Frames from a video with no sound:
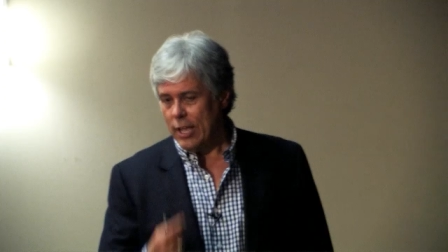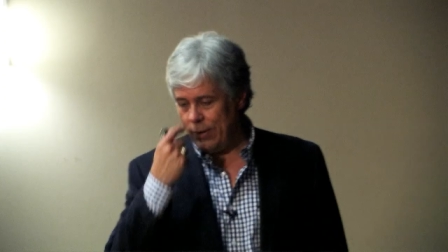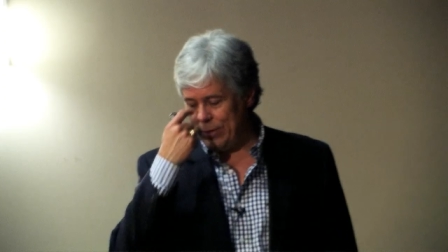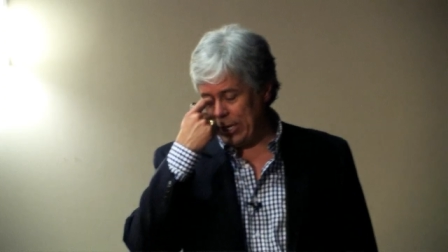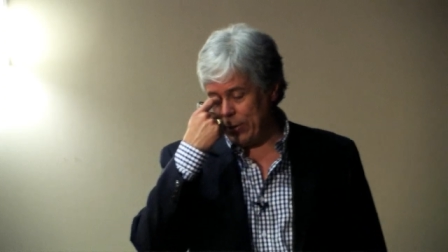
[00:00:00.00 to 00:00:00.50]

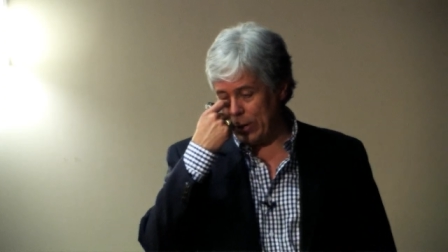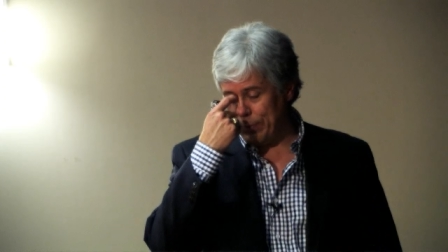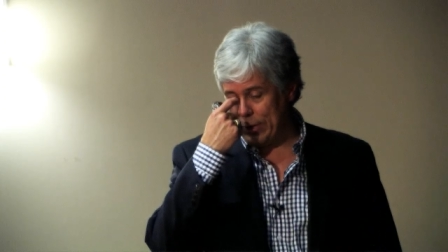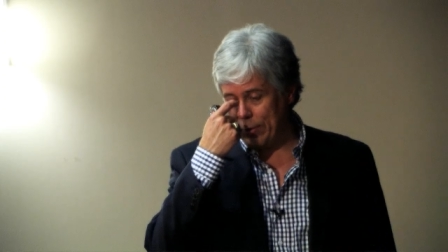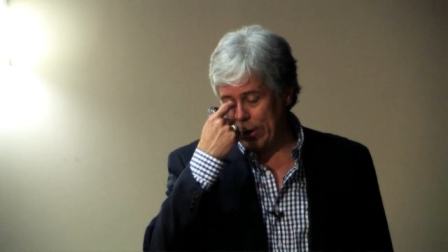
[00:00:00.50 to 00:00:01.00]
Let me tell you what,
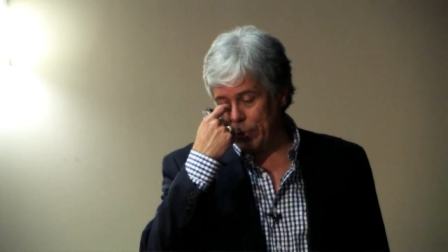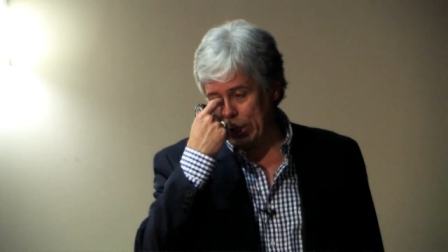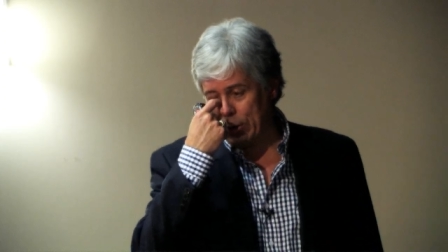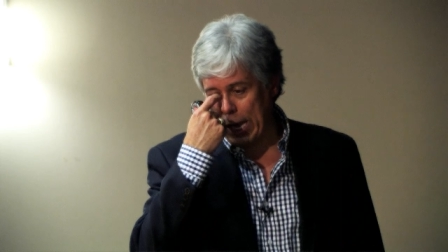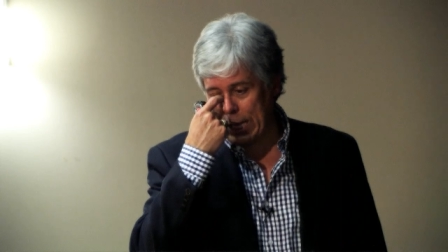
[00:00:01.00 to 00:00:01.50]
let me give you a
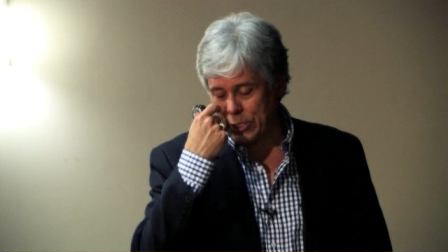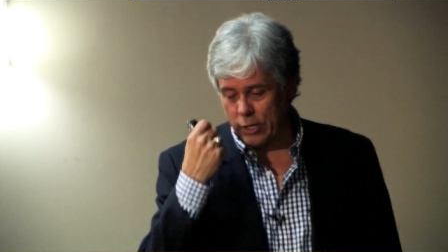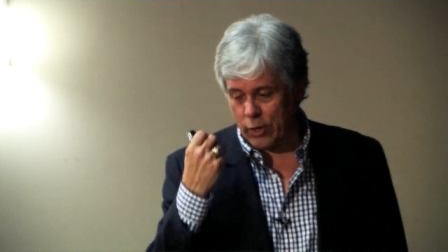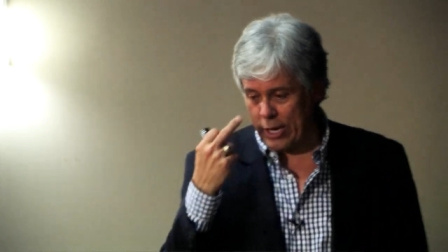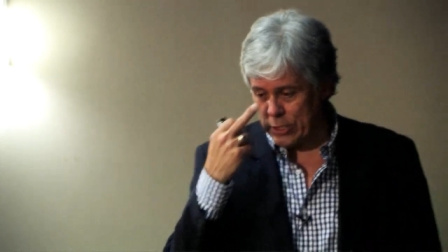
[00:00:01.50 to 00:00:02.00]
really good answer
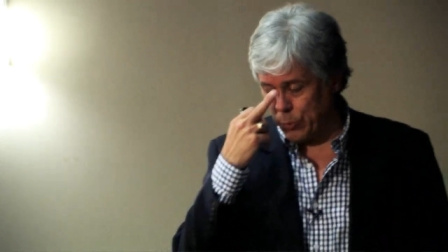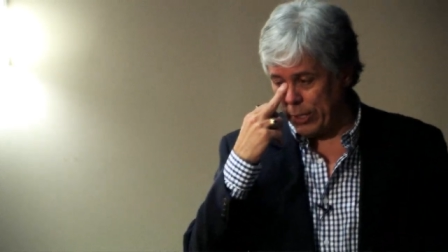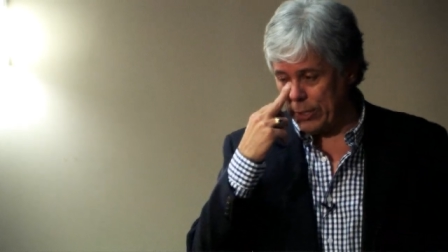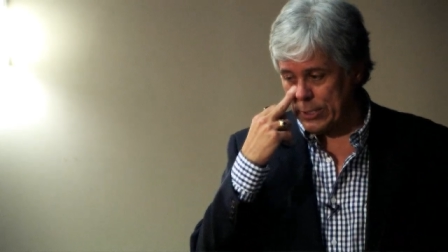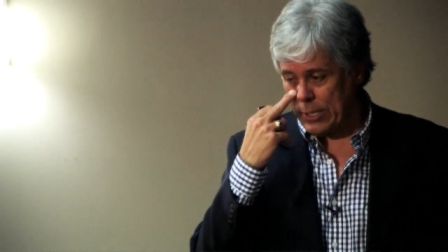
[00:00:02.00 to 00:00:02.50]
to greatest
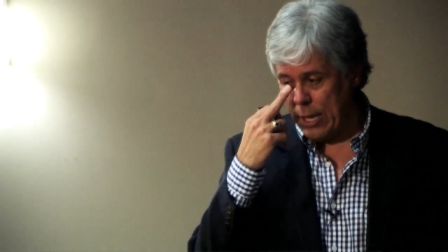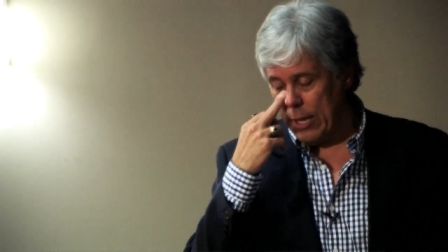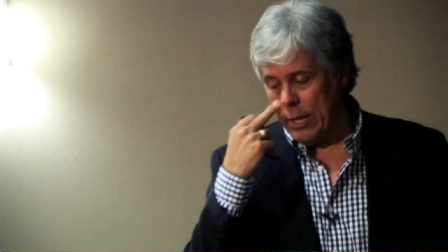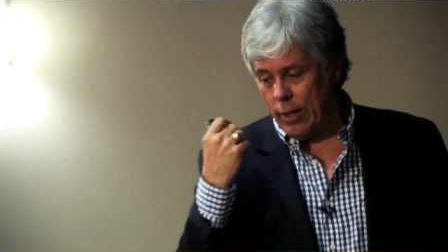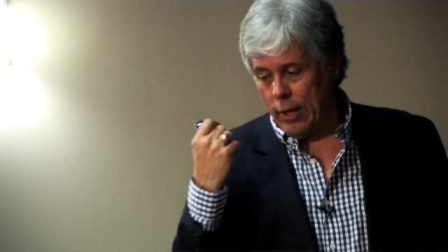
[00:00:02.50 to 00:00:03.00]
weakness.
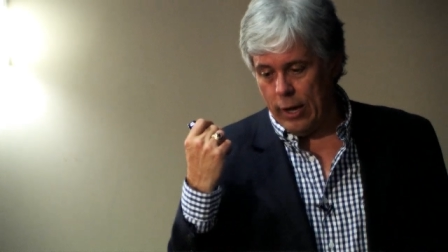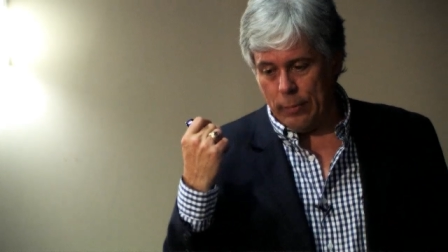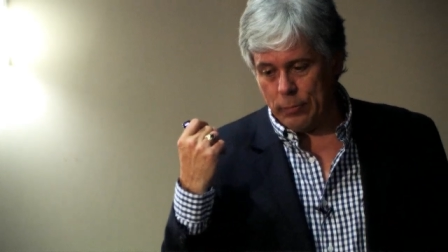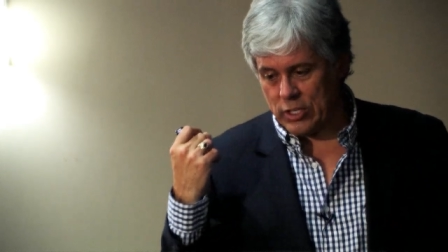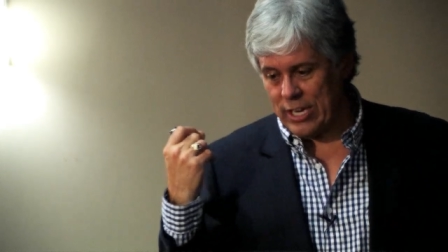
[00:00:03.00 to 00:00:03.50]

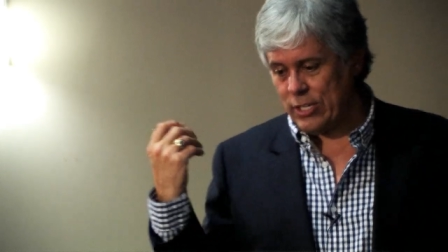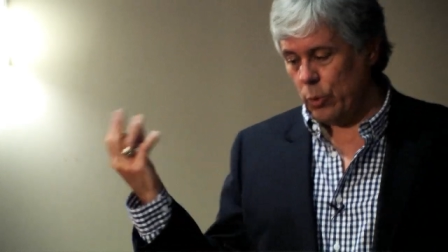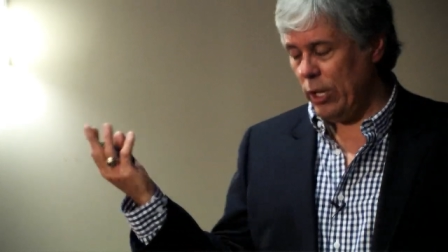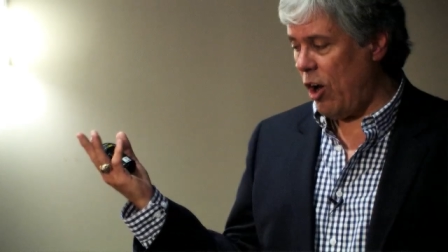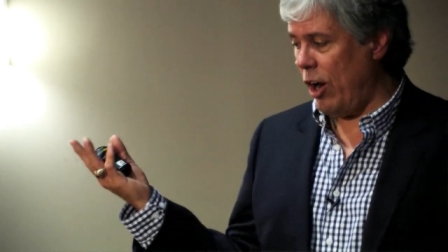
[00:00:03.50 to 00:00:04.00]
Because that's a
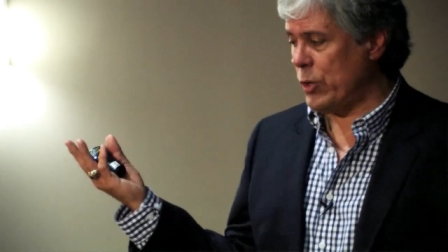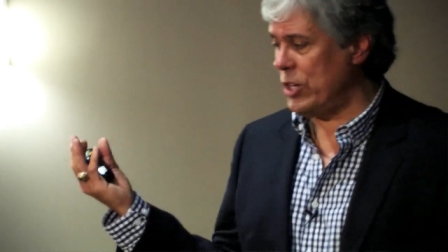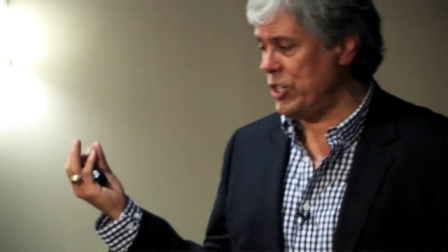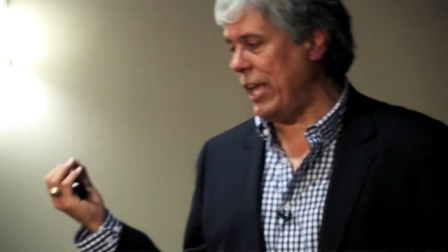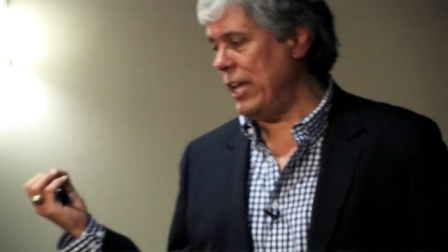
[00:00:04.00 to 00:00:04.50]
really hard
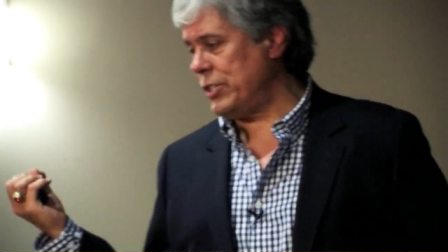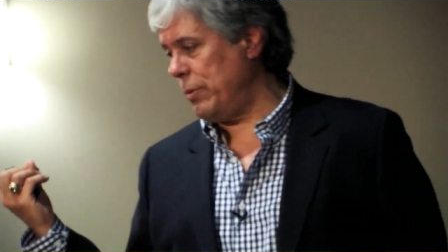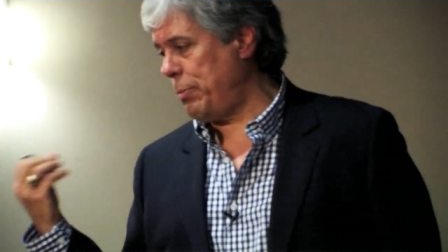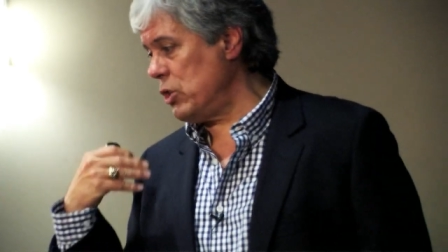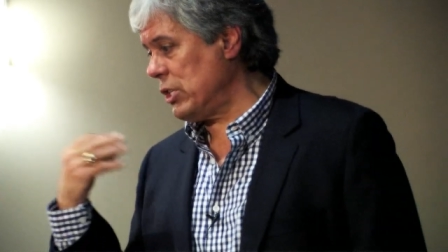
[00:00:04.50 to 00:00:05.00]
question to answer,
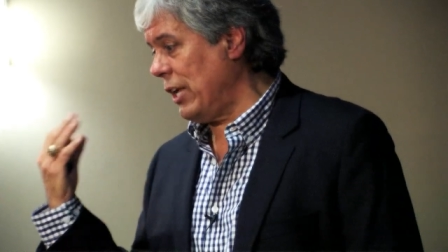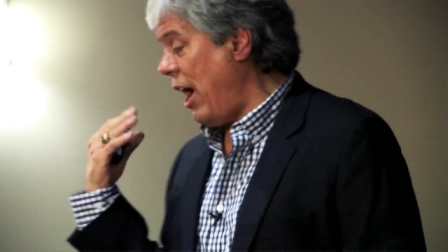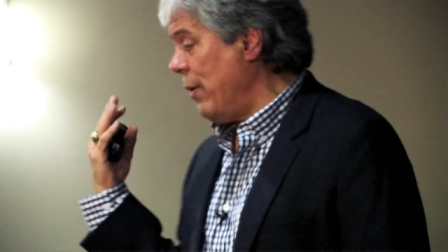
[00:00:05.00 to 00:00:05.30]
and personally I